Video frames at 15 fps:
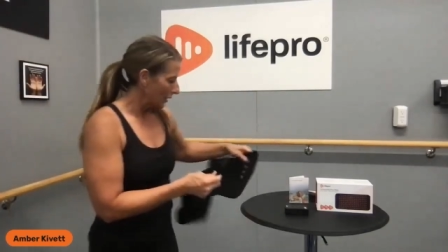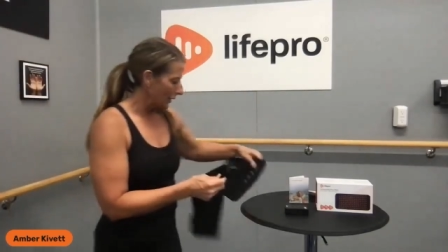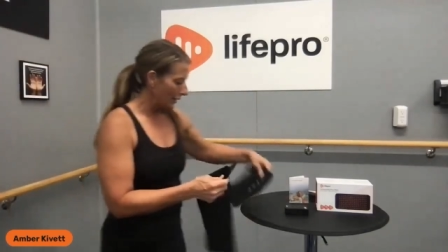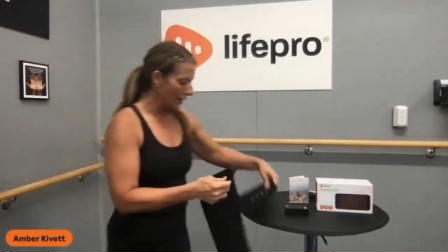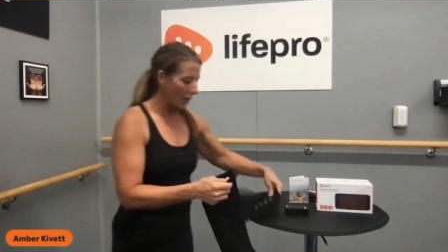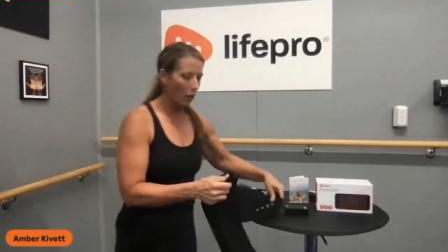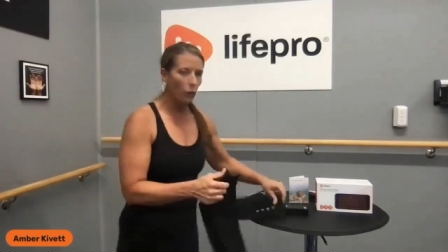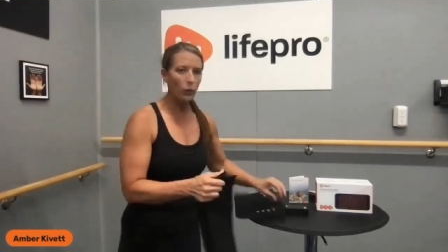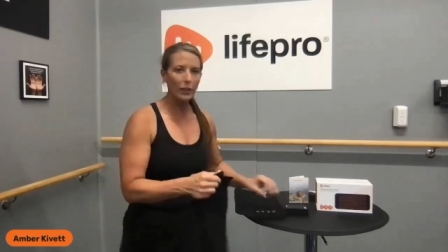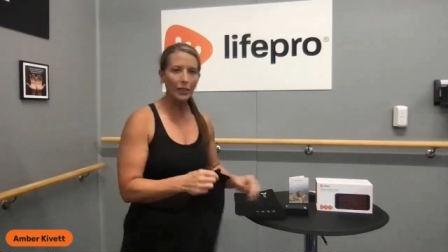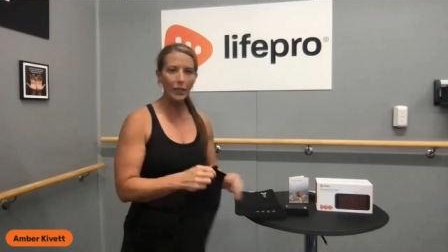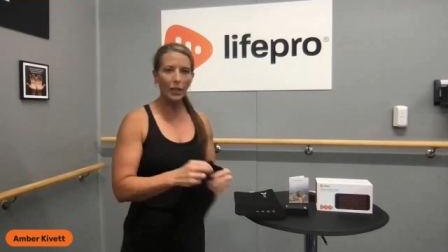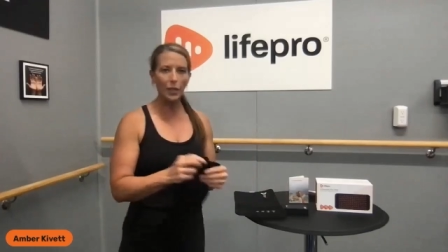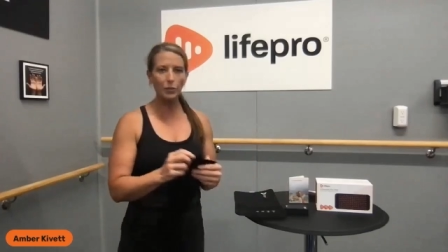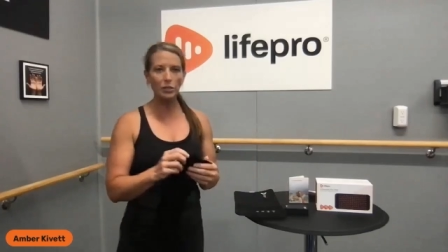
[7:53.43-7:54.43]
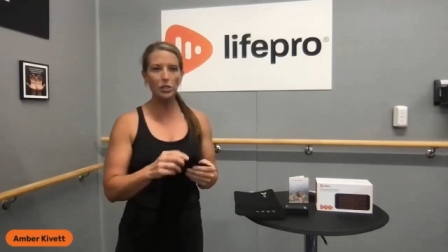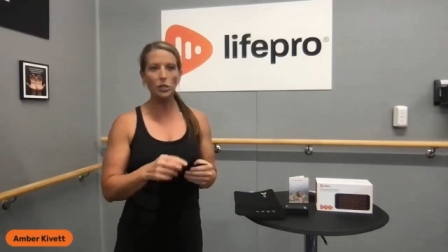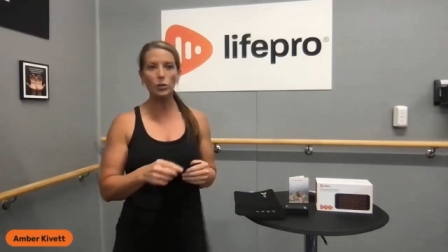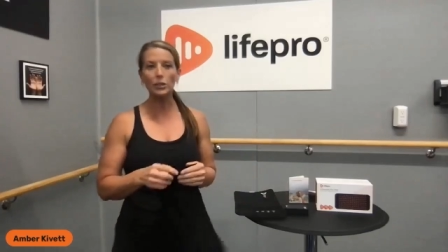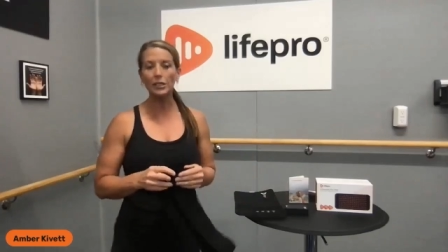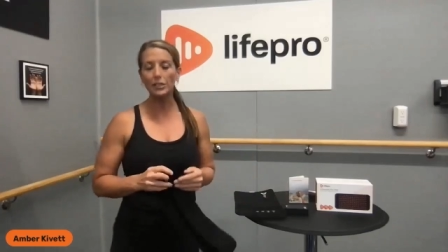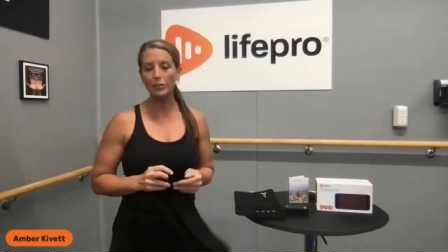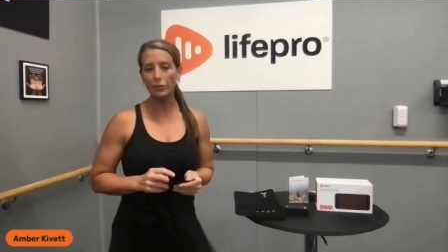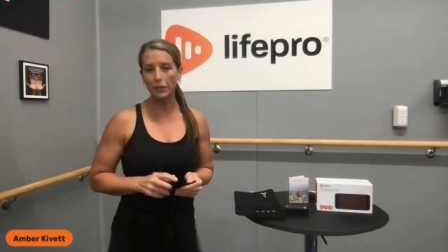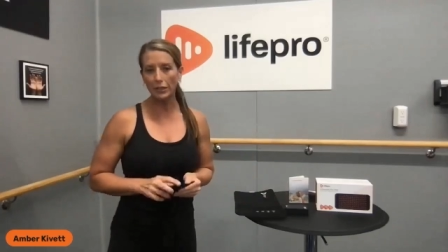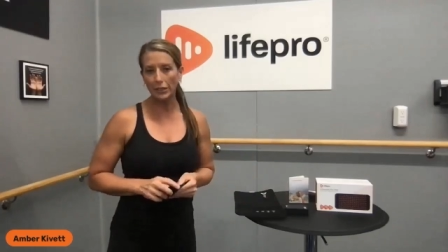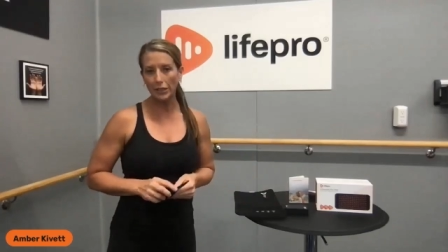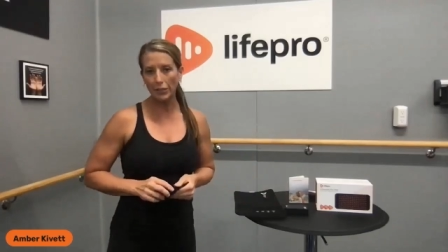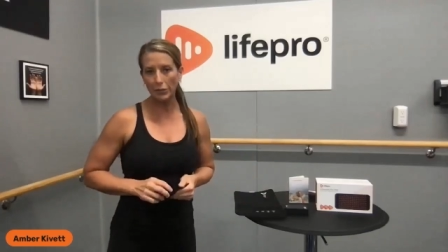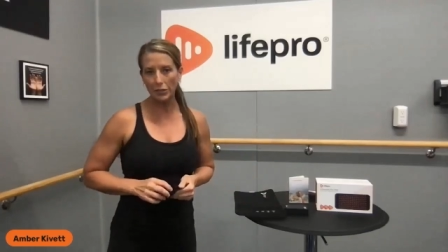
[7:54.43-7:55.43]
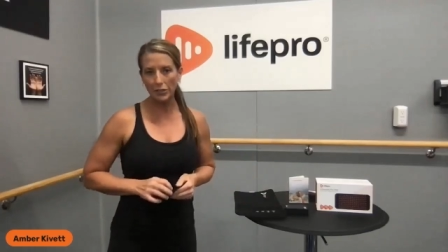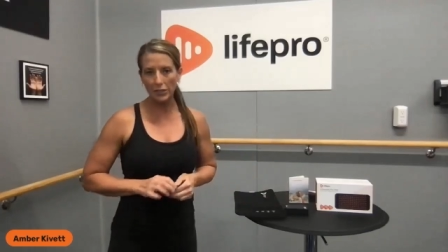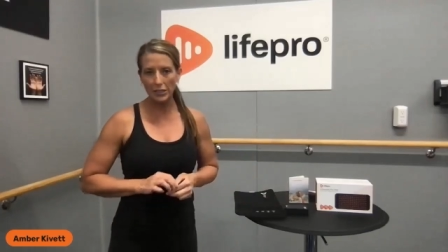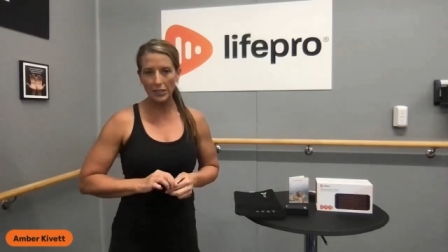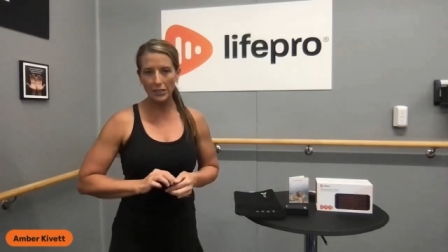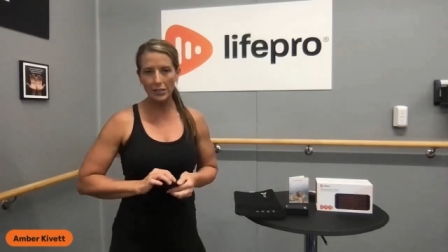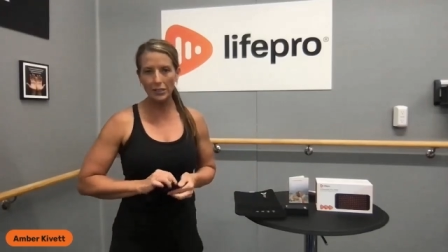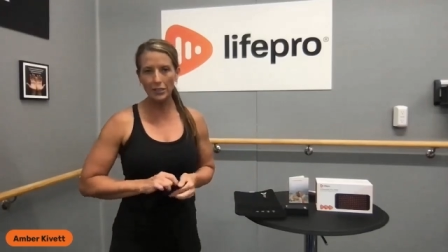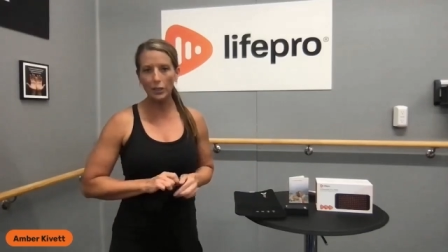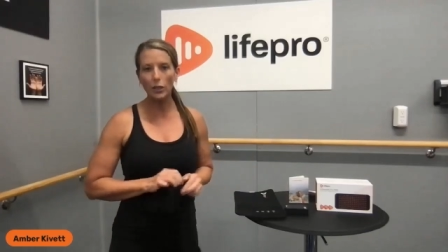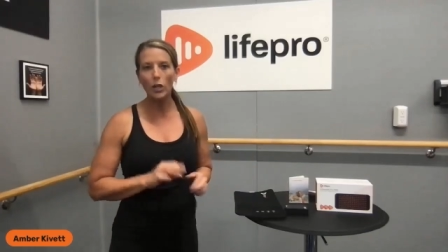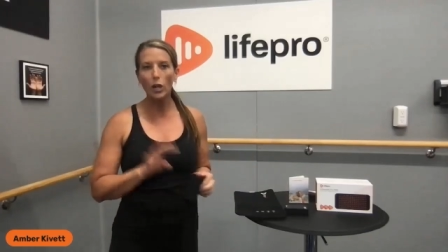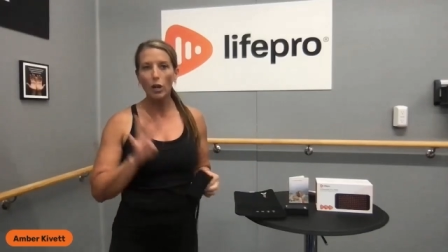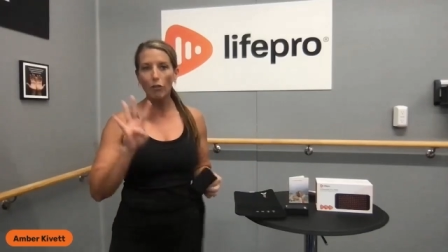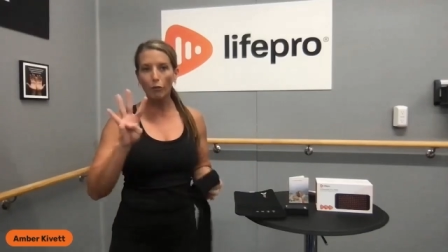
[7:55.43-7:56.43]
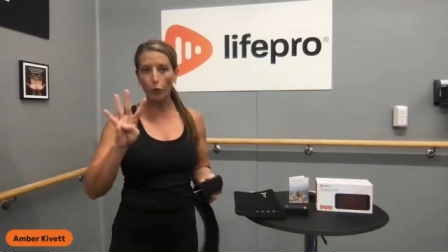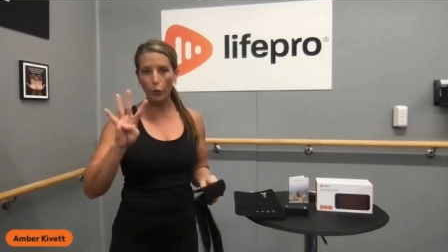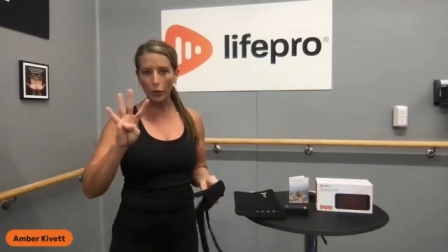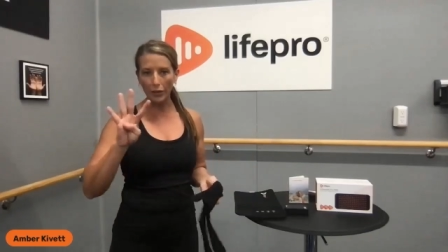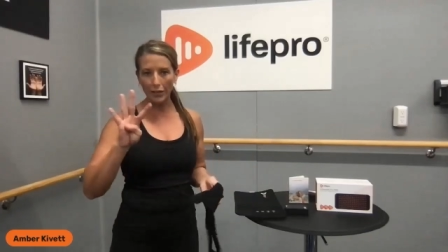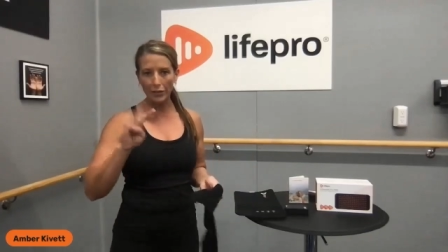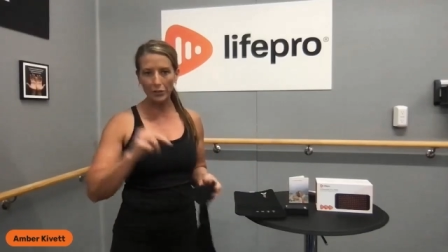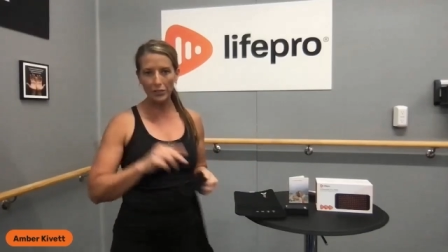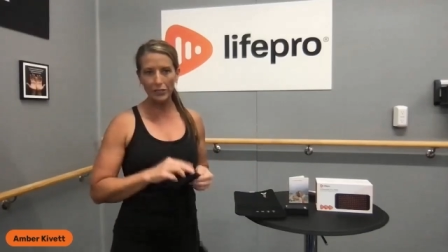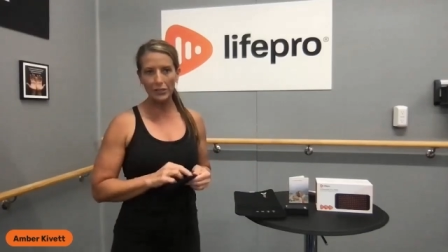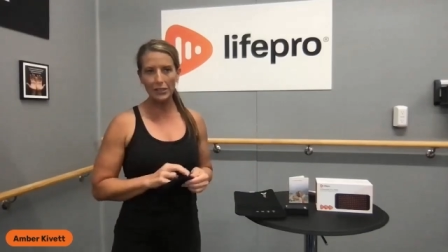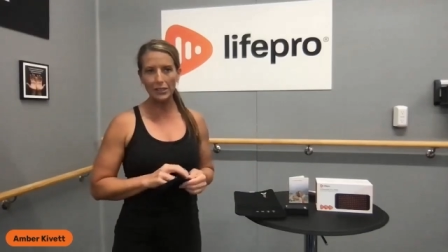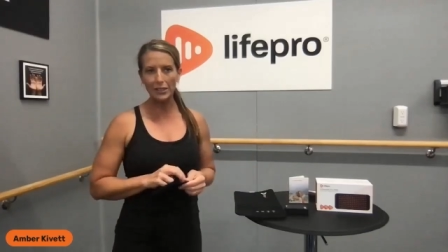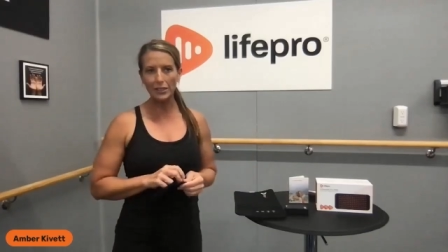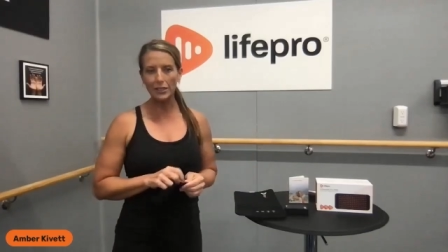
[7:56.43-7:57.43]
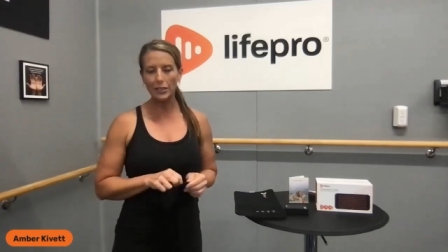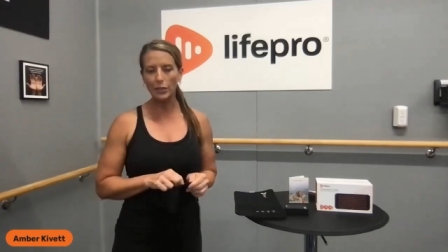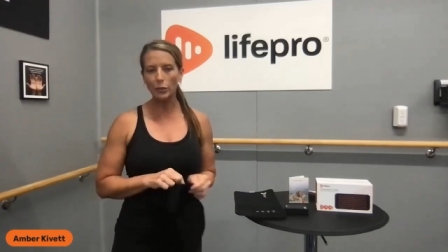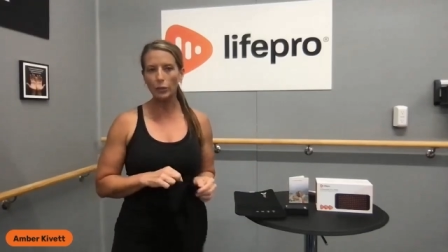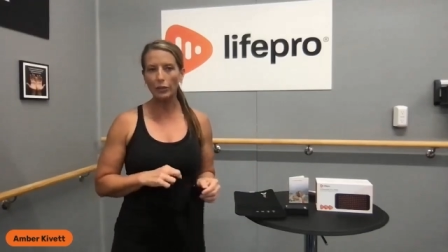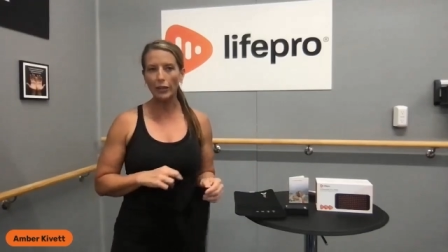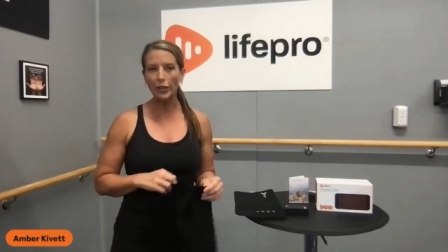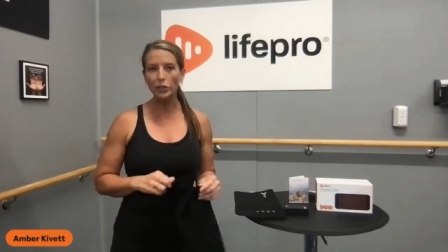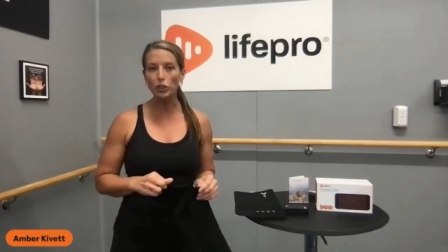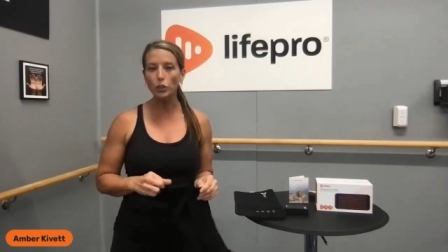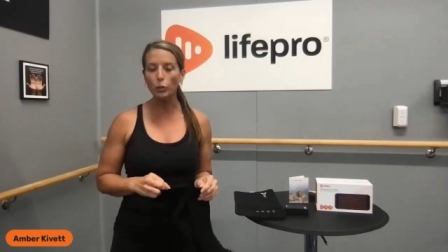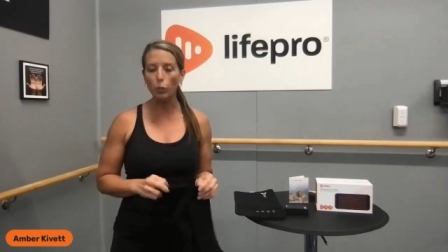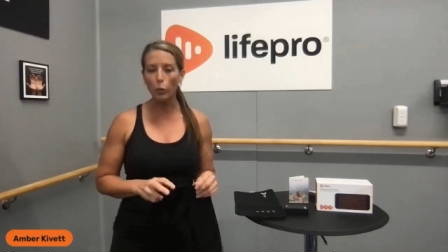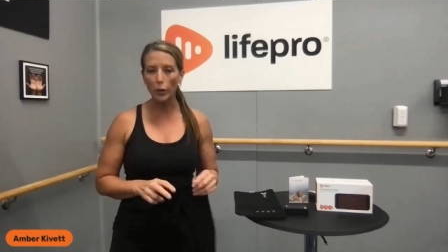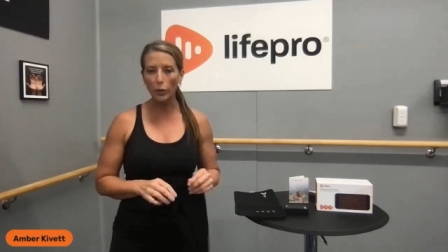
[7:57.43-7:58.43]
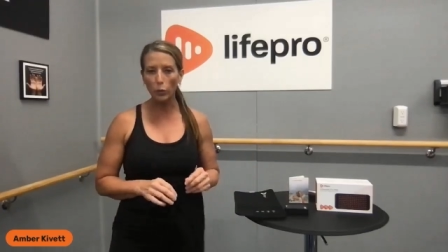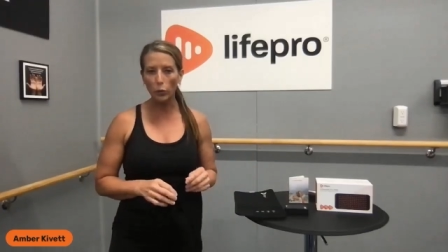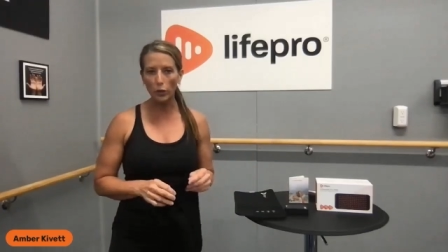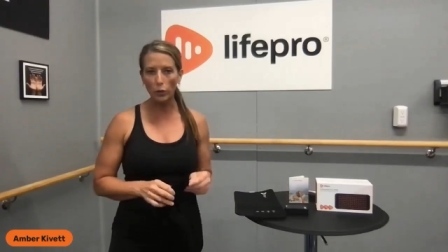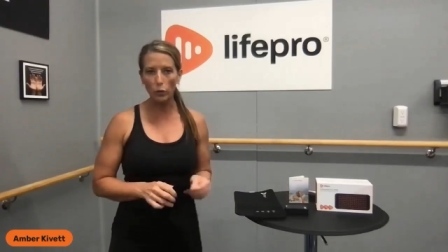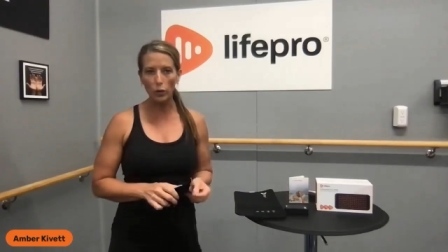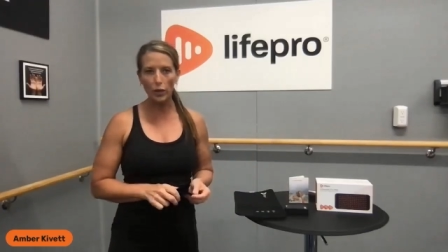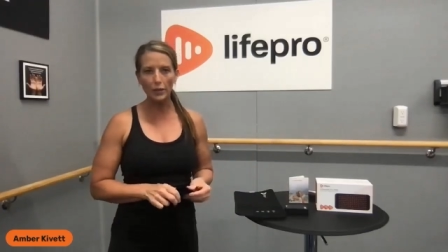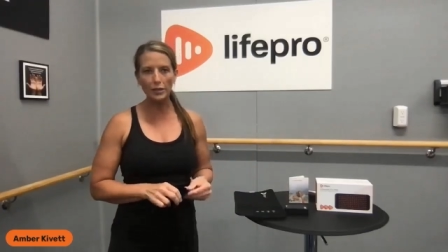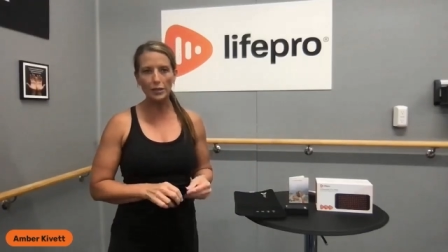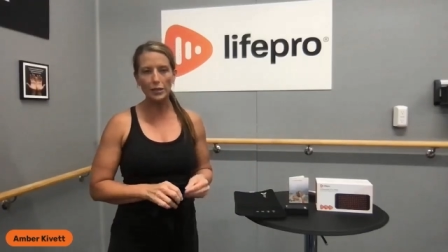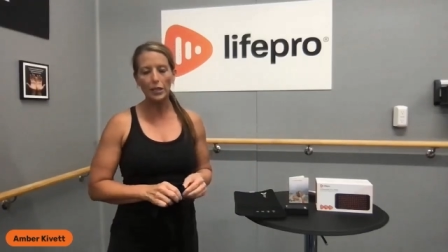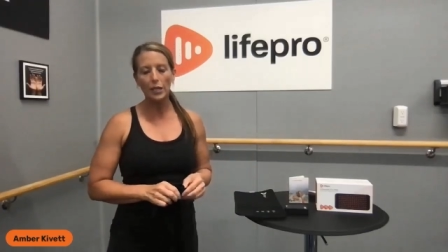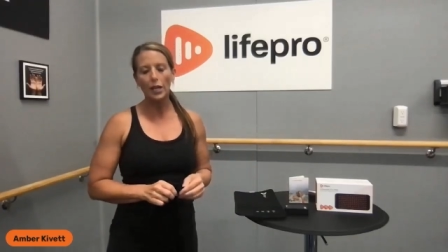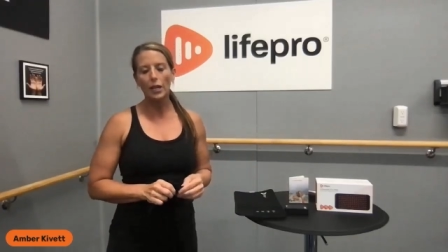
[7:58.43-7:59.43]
Now, when it comes to the different levels of intensity, 4 levels of intensity, we've got 2.1 watts,